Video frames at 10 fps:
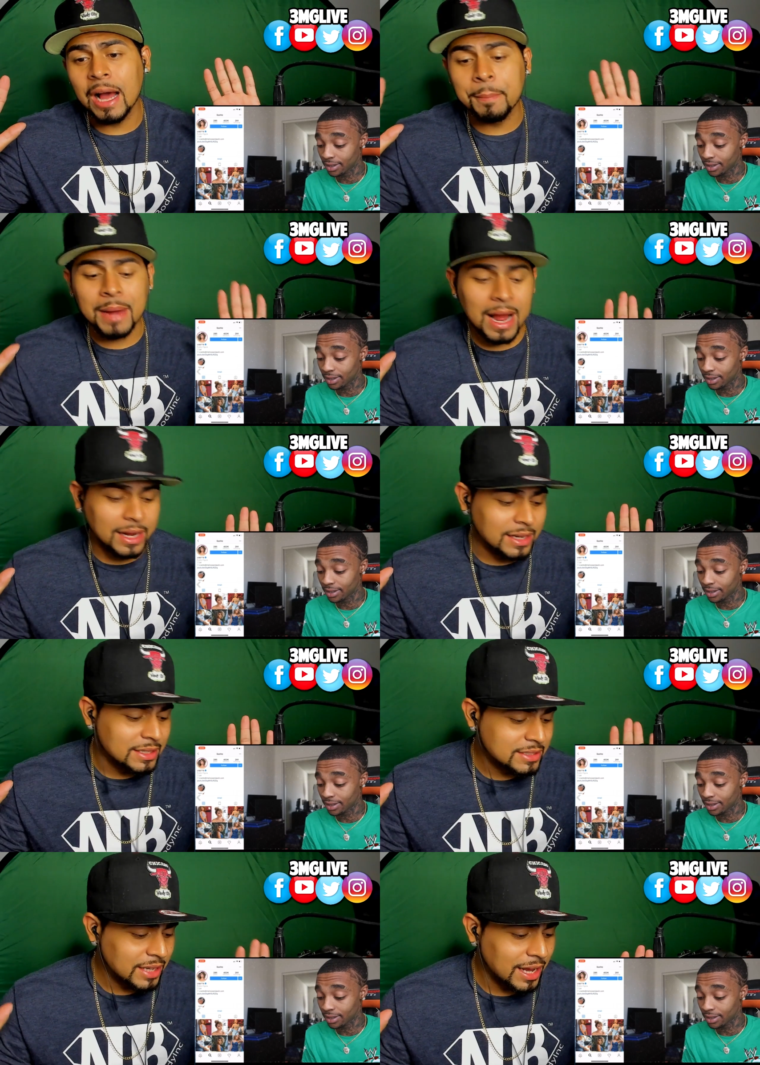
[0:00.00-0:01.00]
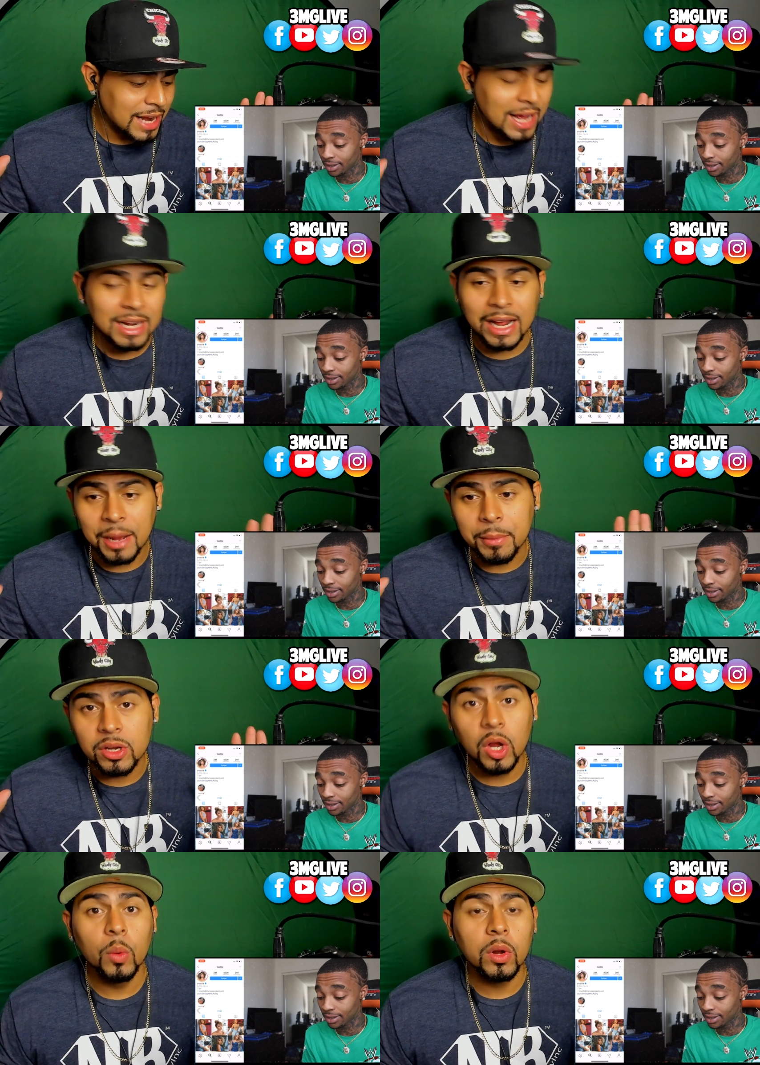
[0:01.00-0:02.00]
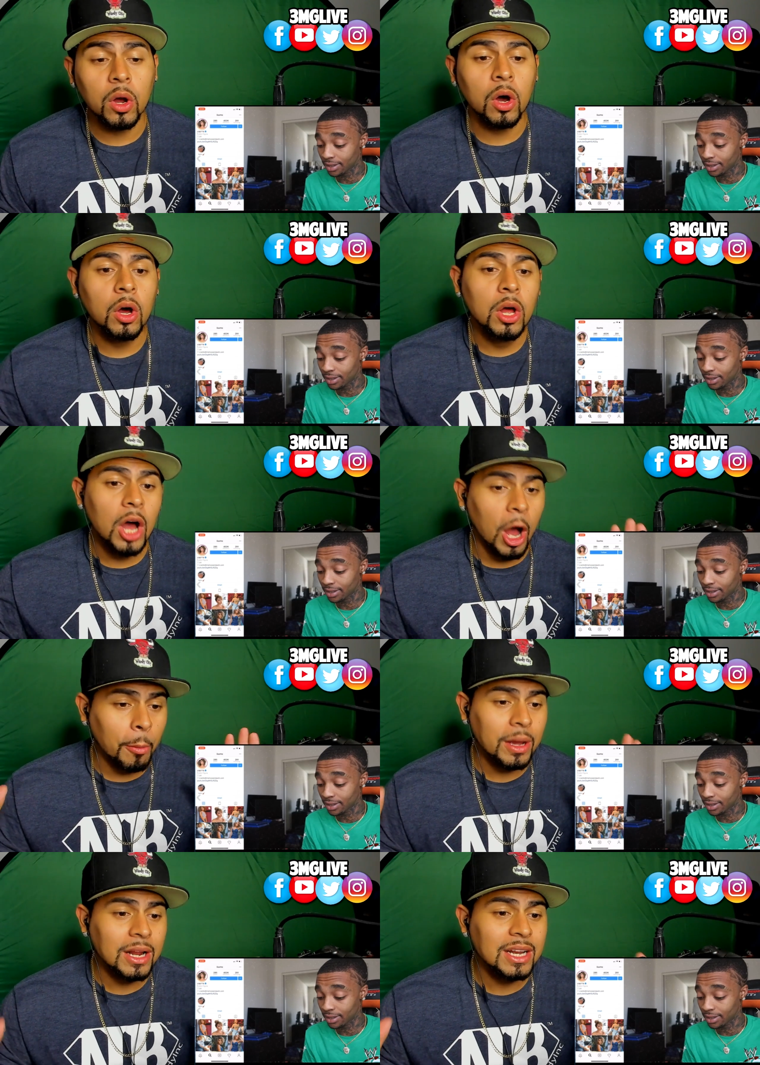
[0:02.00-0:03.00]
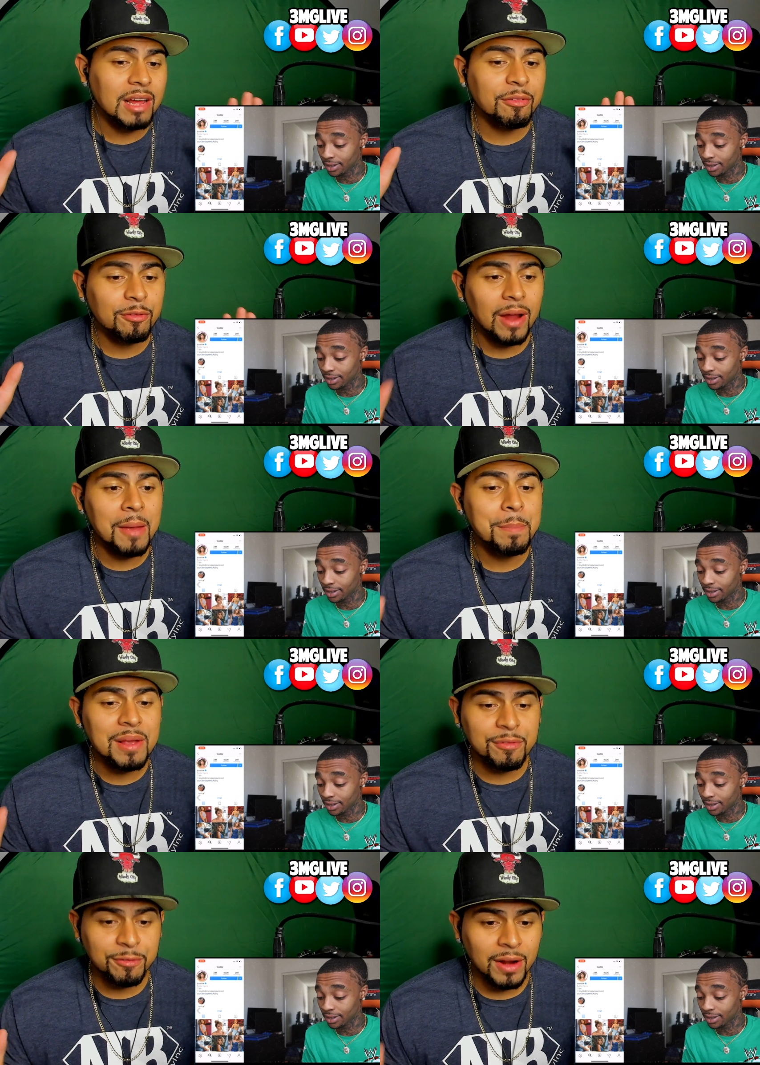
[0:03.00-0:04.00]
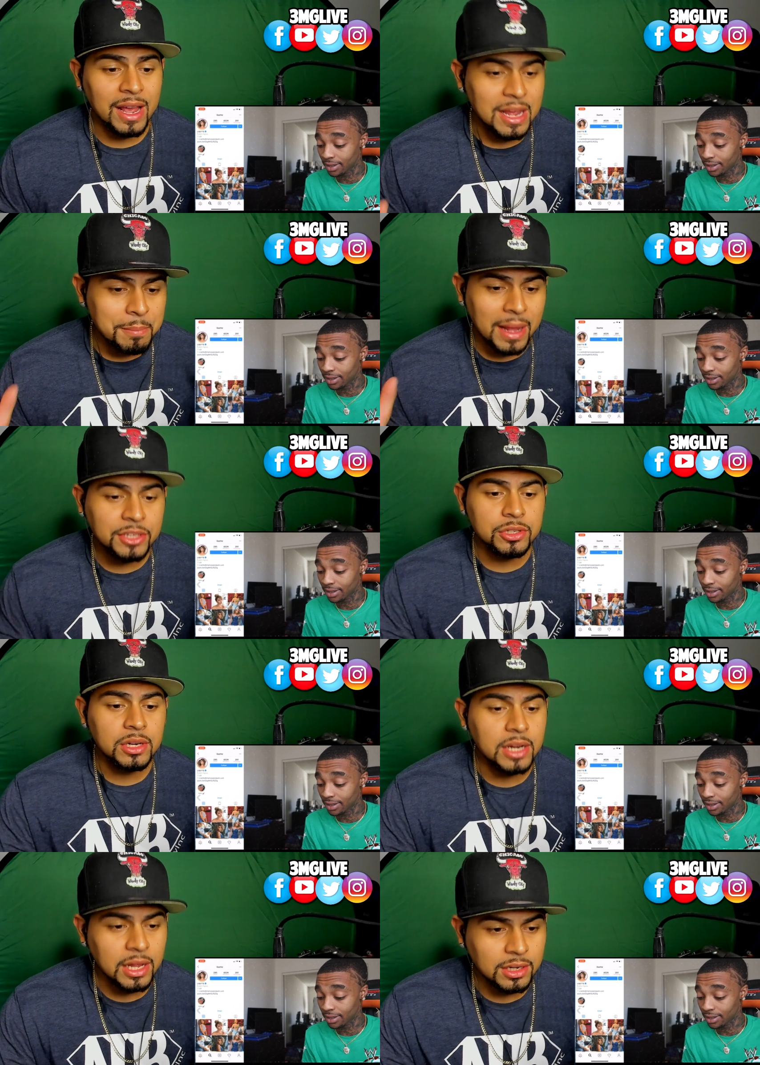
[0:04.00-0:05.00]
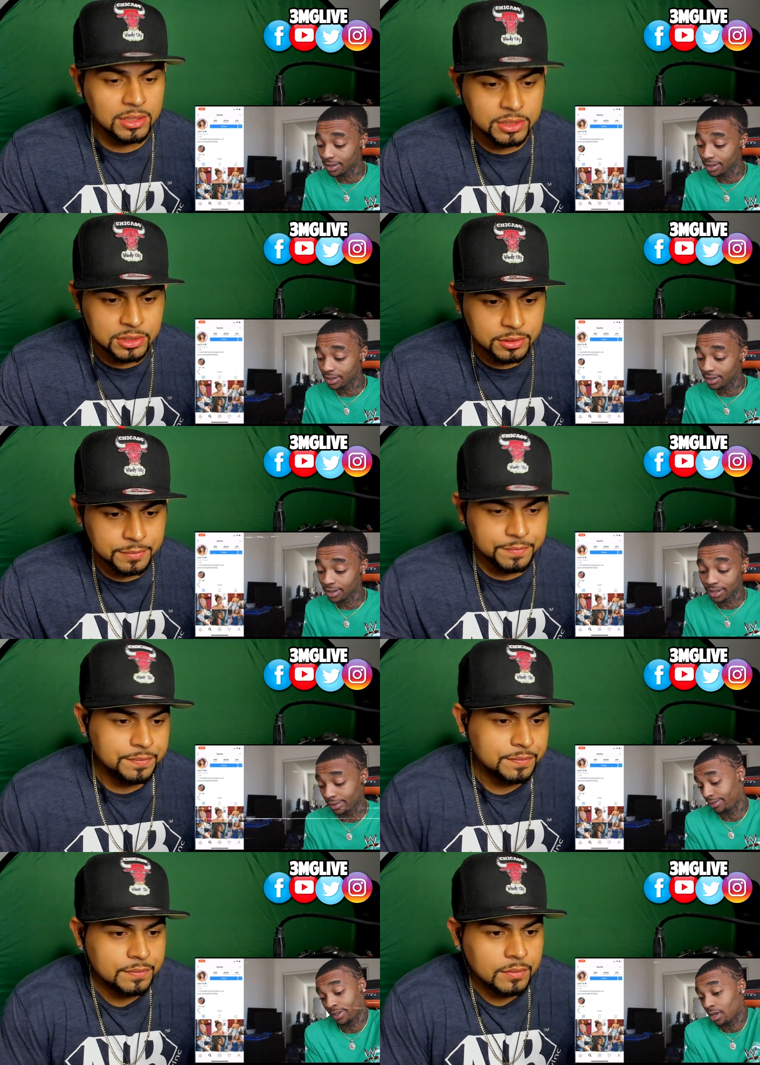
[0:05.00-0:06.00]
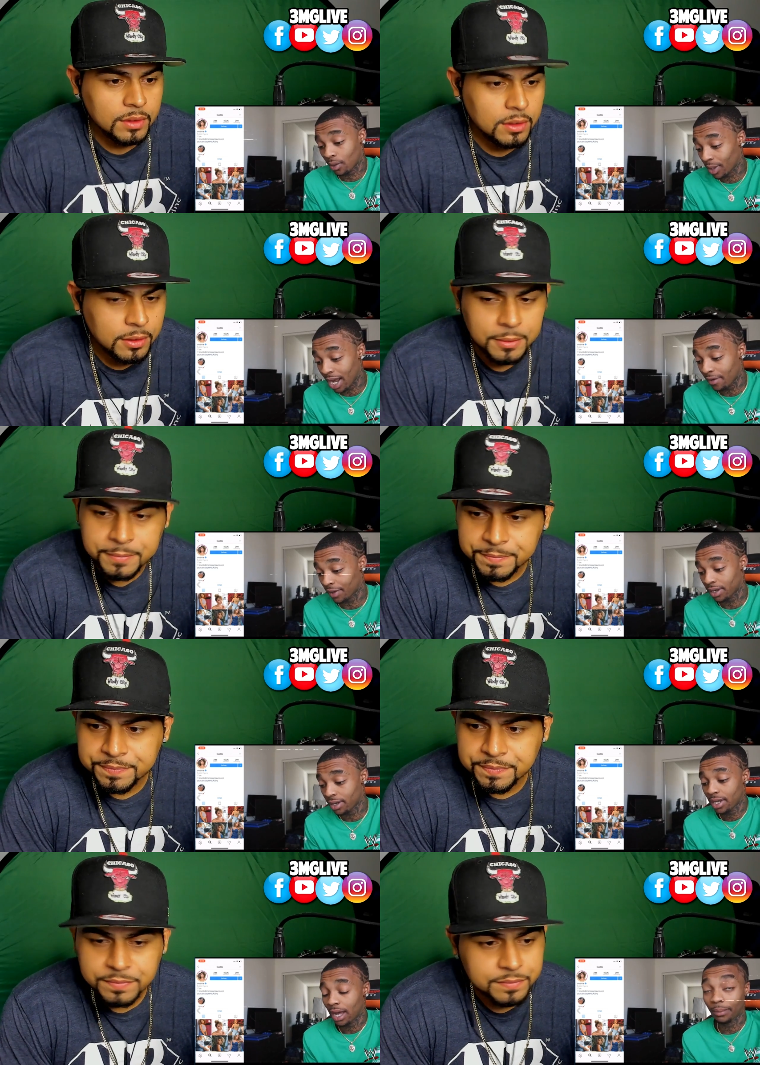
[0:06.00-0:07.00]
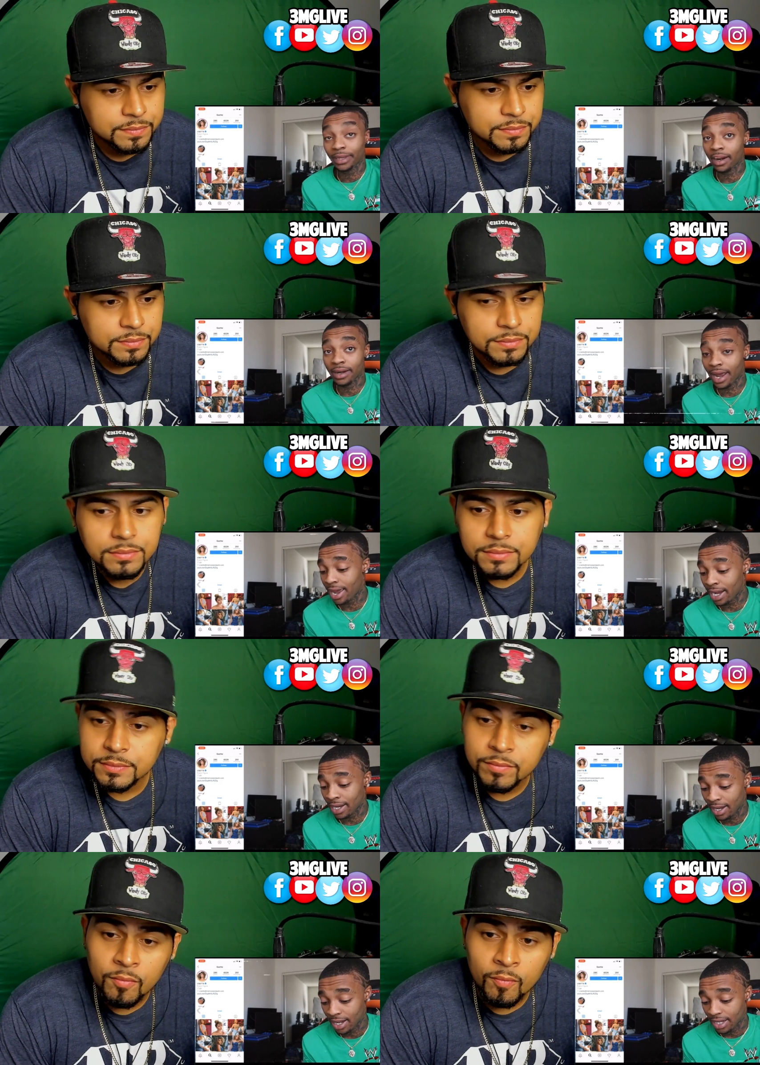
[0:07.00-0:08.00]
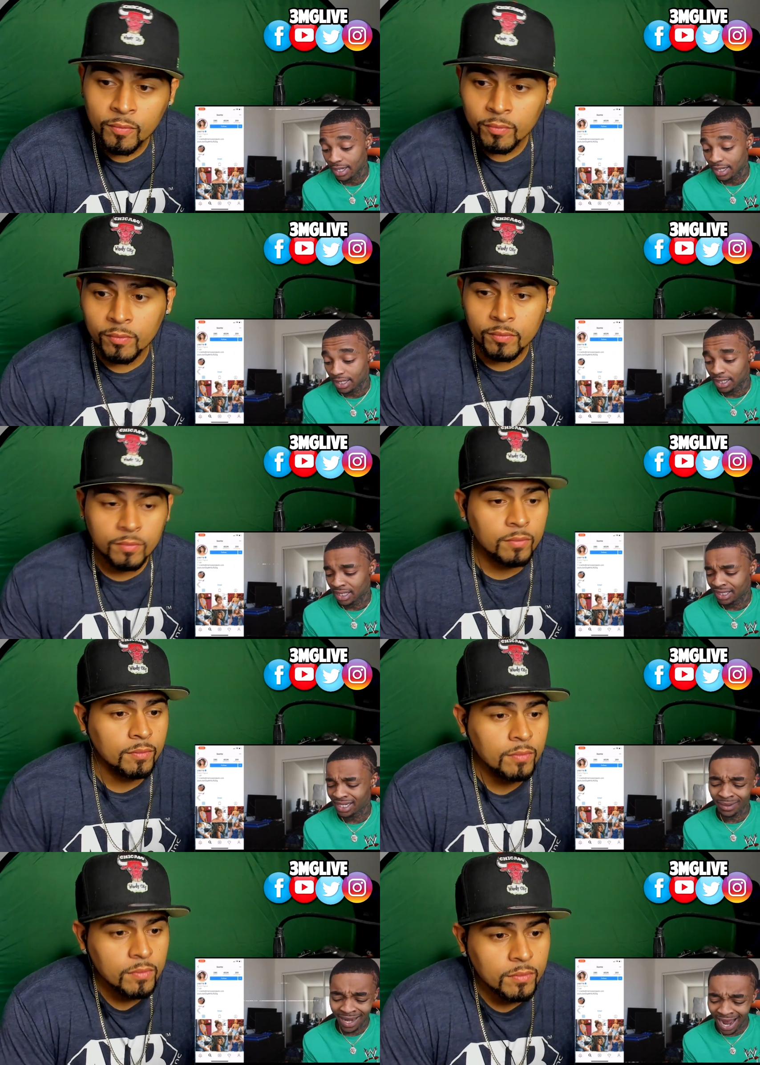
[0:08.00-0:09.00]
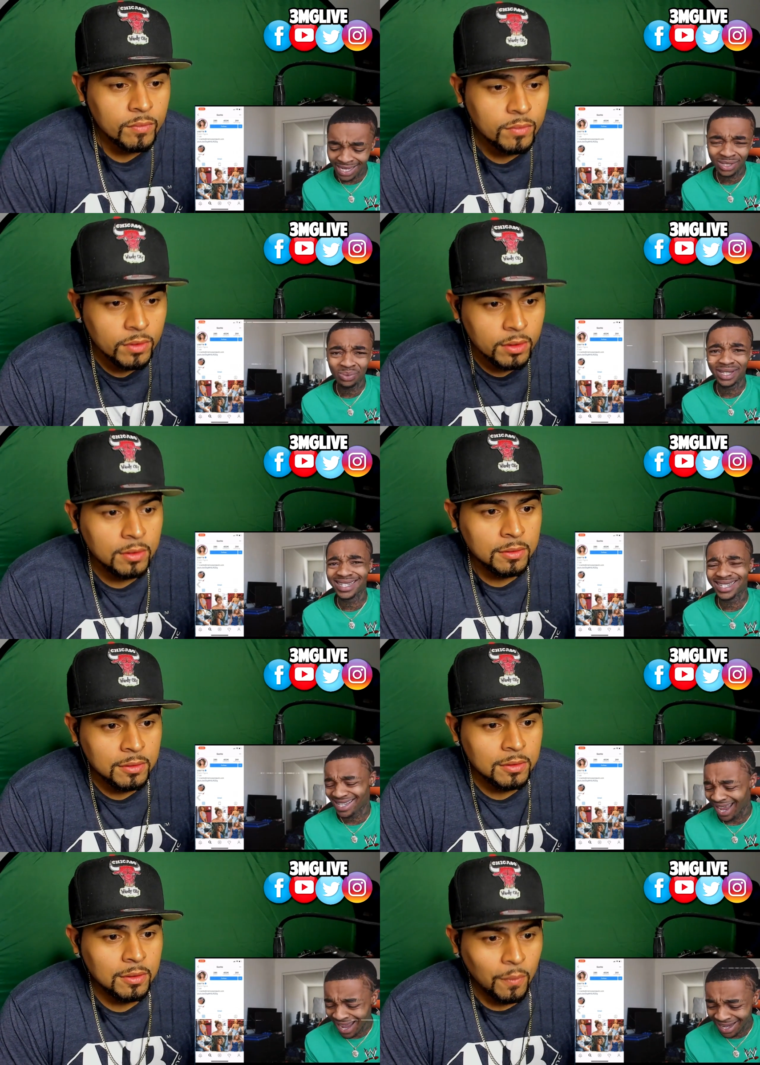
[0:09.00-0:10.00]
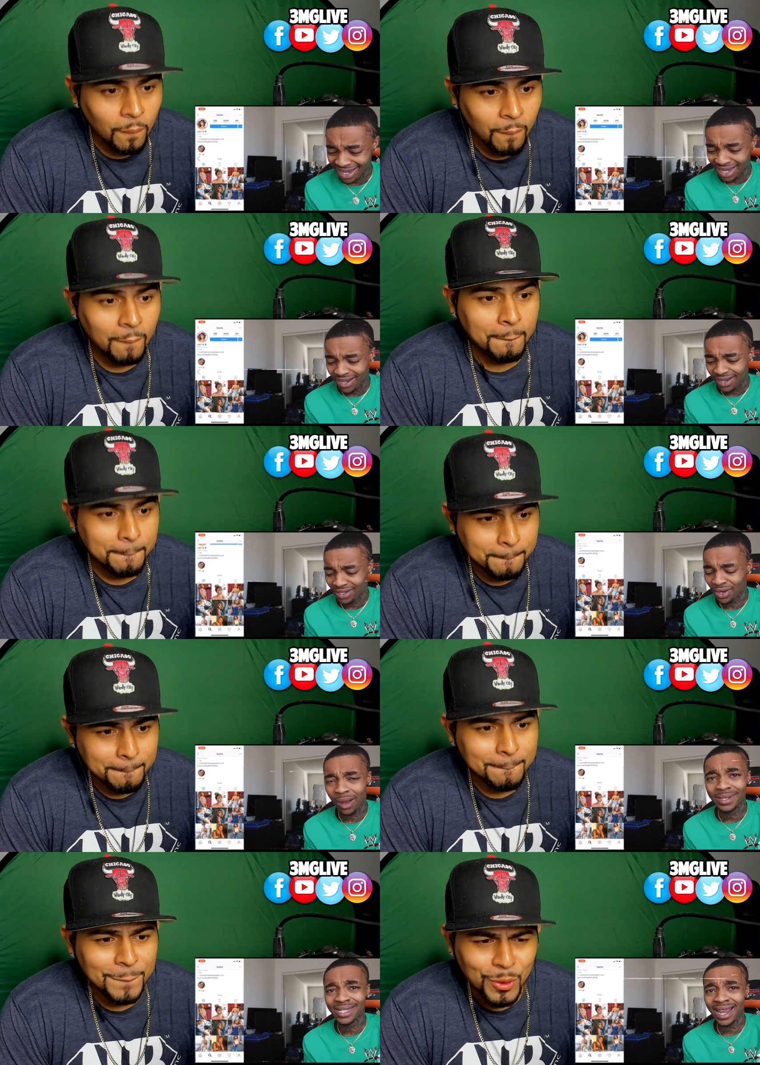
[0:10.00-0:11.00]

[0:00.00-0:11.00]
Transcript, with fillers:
Speaker 1: I'm not going to sit here and act like I'm a know-it-all I'm gonna let Flight be Flight. He majored in English.
Speaker 2: Other, you know, whatever, up there in the head. She nice with the skin. You know what I'm